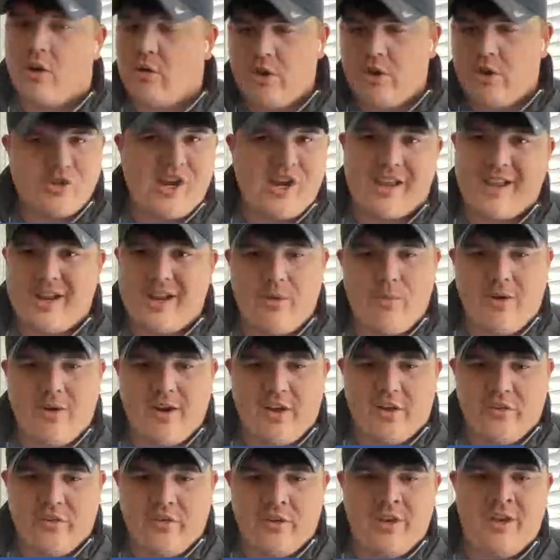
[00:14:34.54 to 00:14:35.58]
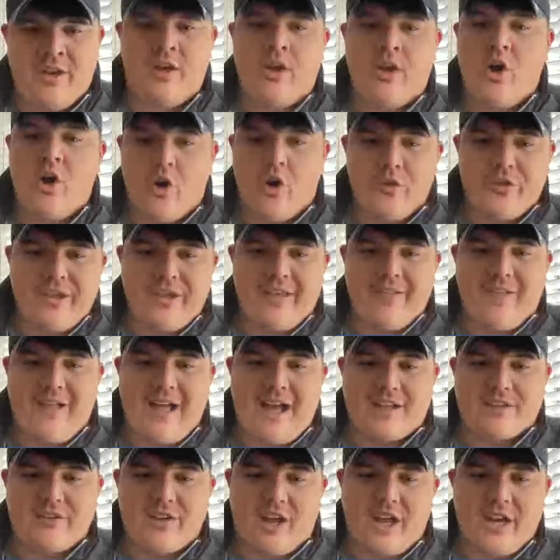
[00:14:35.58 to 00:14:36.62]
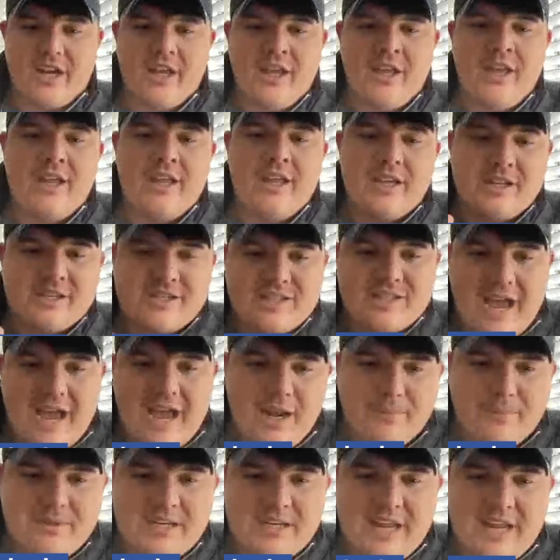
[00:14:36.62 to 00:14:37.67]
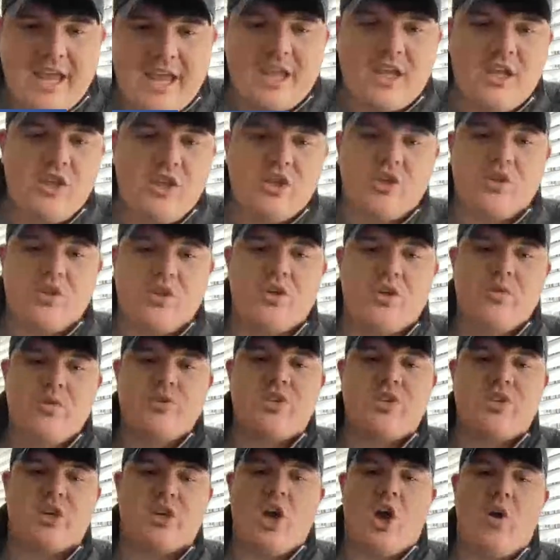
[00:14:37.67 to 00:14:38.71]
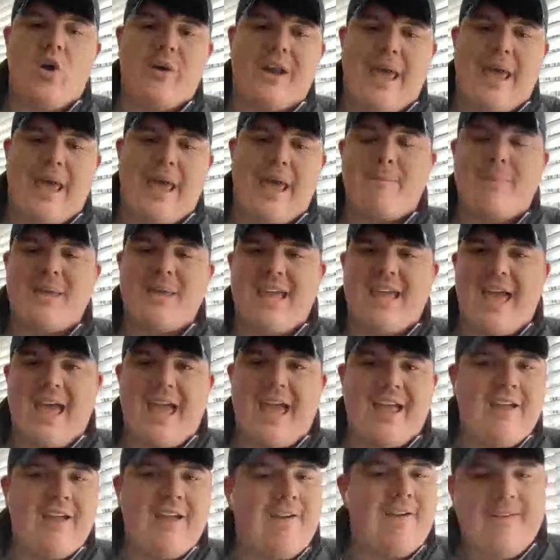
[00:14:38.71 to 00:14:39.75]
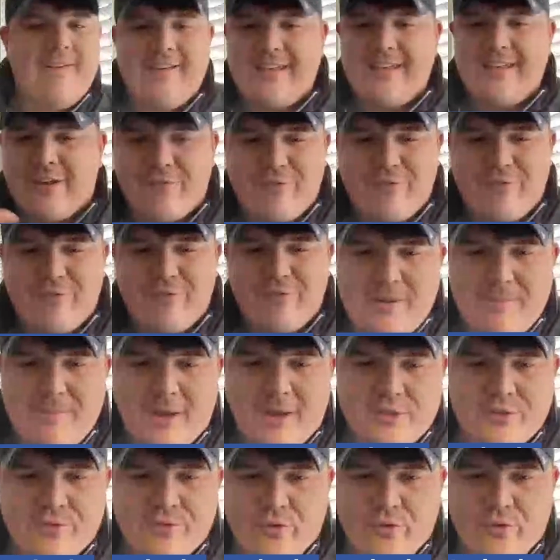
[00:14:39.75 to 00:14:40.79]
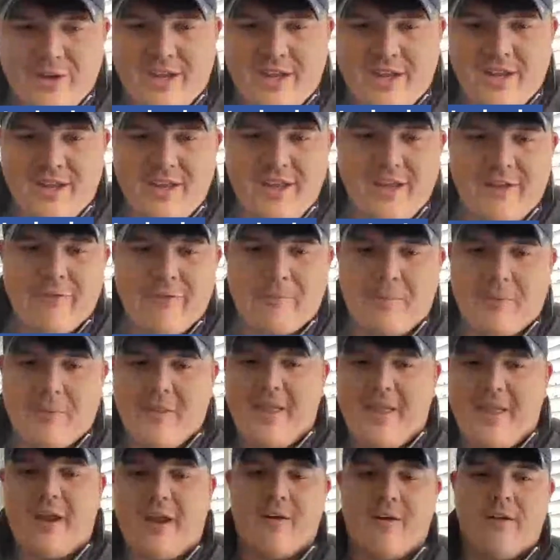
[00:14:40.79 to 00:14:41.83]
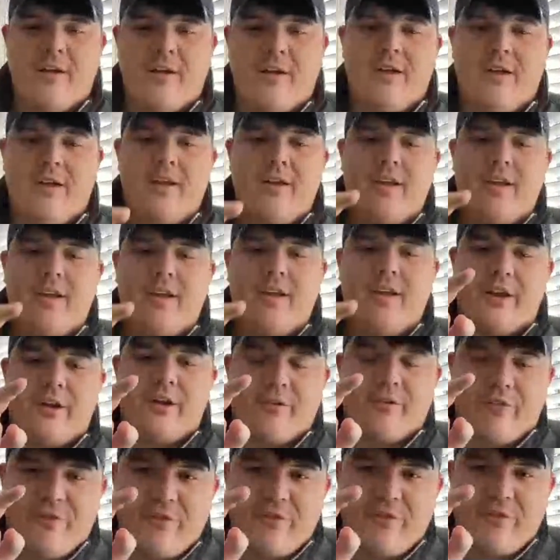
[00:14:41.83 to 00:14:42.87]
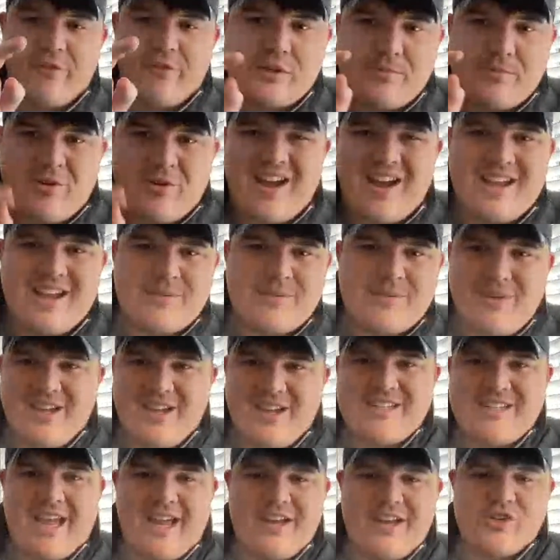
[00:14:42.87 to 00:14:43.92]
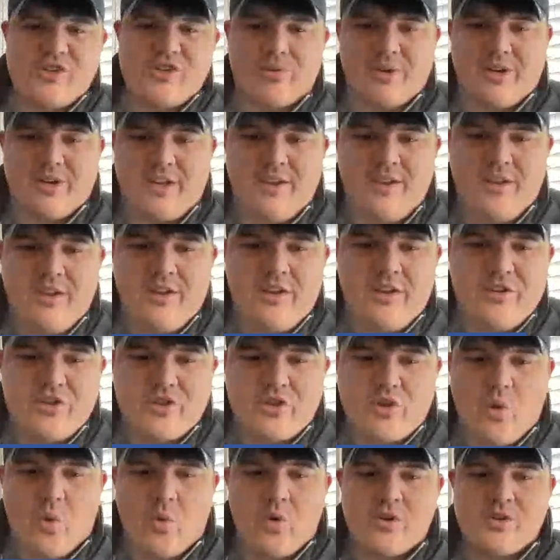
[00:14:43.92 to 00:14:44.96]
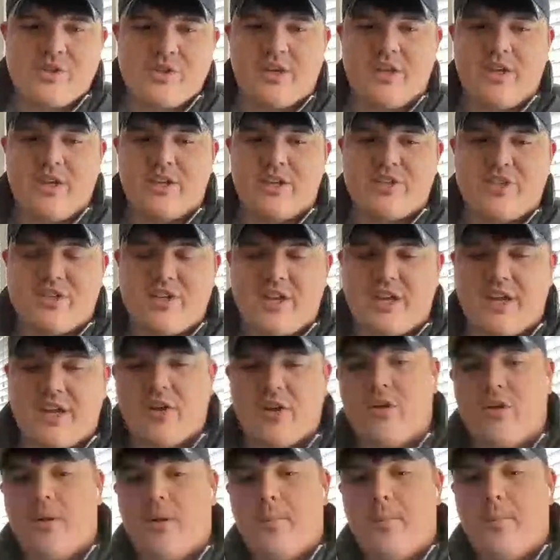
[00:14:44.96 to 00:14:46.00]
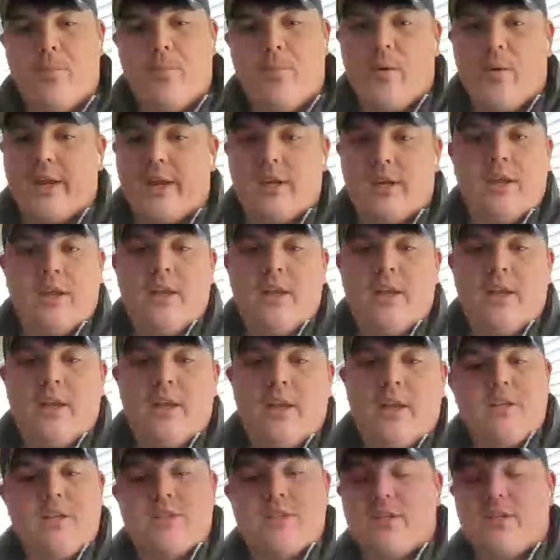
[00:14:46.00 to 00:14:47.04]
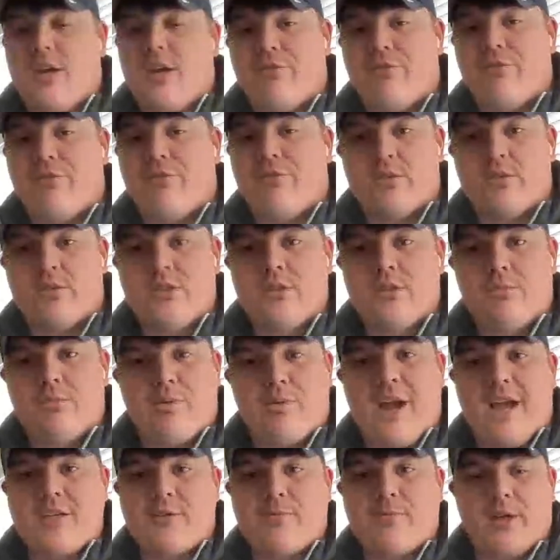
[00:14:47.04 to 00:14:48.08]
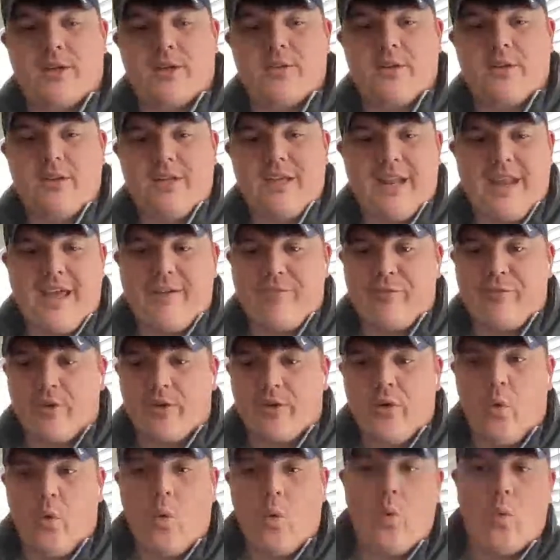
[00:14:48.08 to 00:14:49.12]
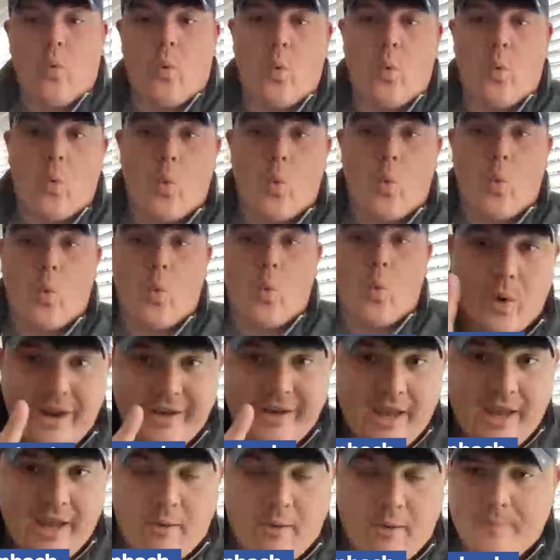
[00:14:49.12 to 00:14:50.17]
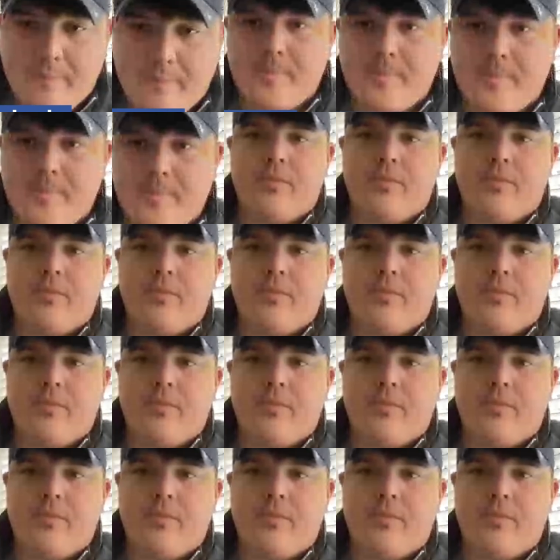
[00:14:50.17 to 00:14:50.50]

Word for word: Don't go check anywhere else. Only at Locked On. You sign up today. You use the code M B A. You get fifty bucks free if a player in your first Prize Picks entry scores a single point. This is good stuff, folks. Prize Picks. Get after it. Right now.